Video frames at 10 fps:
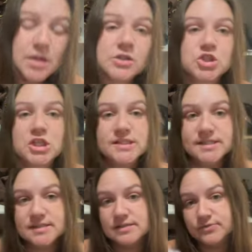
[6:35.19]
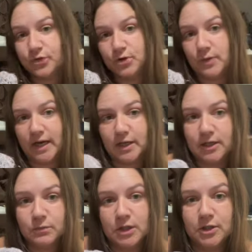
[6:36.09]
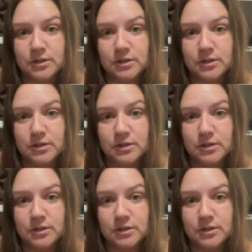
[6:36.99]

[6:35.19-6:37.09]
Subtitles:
Just for the record, when you're a